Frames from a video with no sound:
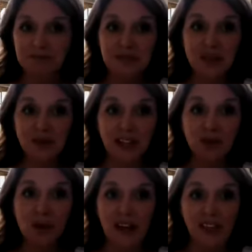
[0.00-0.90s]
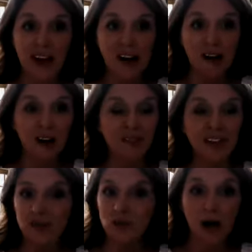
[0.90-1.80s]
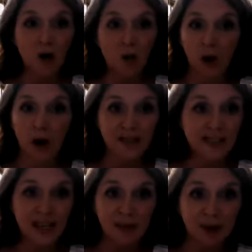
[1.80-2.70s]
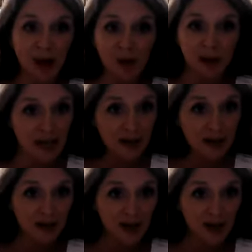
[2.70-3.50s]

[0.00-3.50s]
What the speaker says: some leeway there if they do not want to keep going,